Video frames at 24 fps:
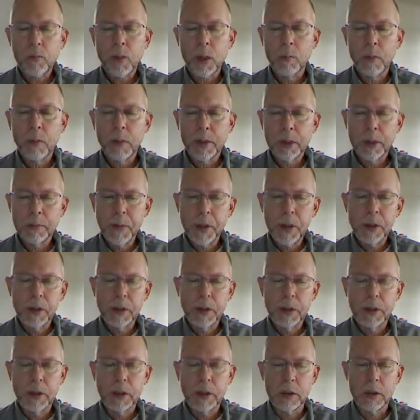But
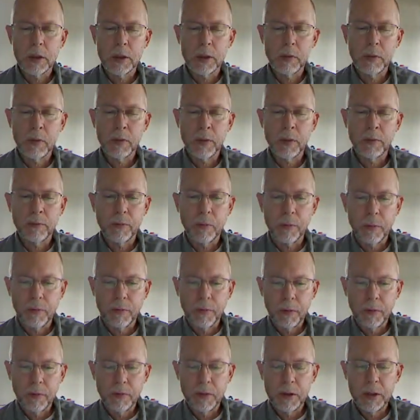especially this movement from the
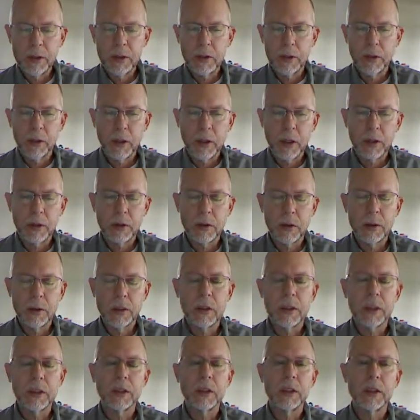50s into the
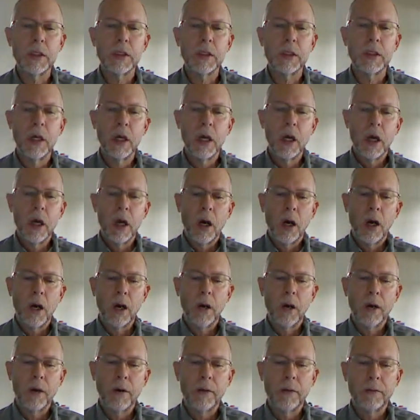60s
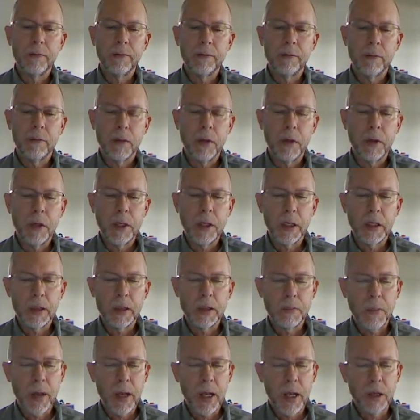of the
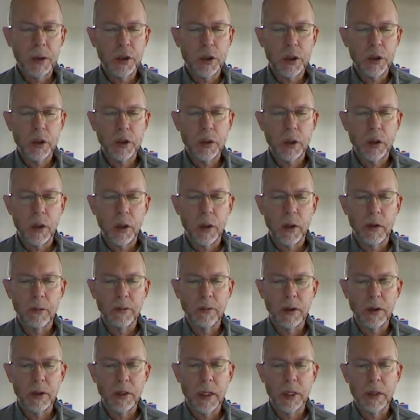expansion of
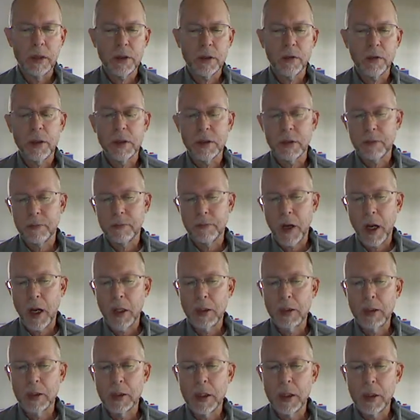sex, drugs, and
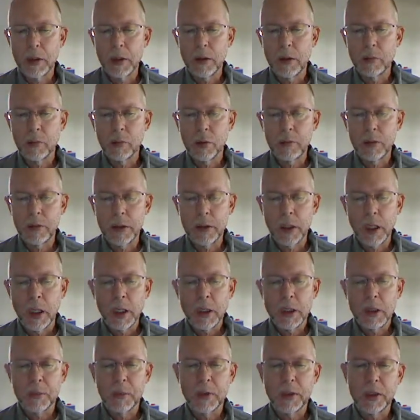violence in the movies,
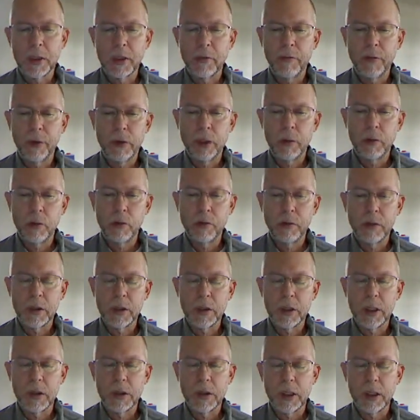specifically movies
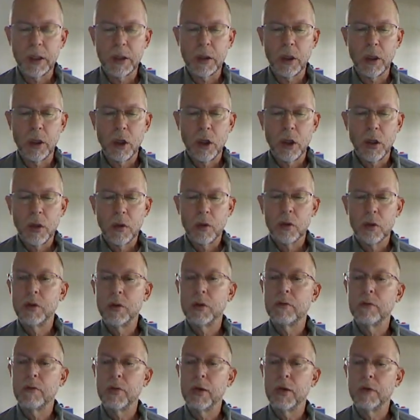such as Who's
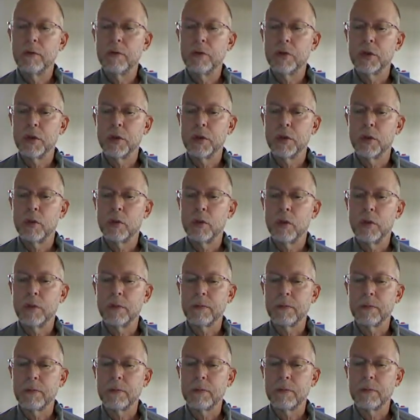Afraid of Virginia
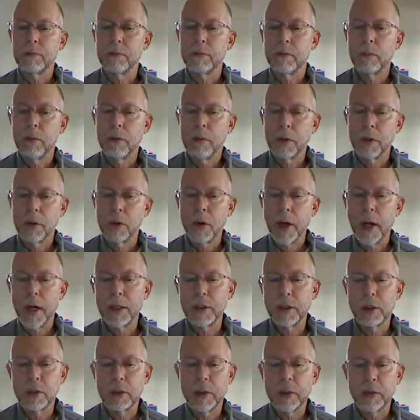Woolf, The
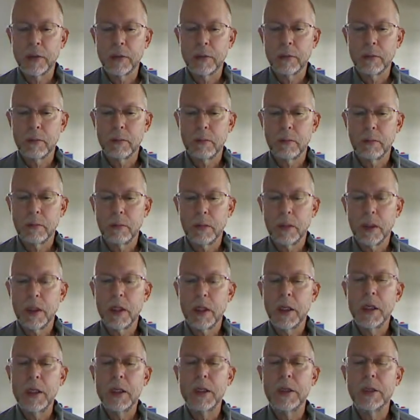Graduate,
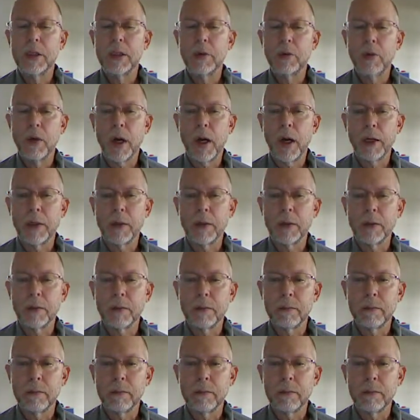Easy Rider,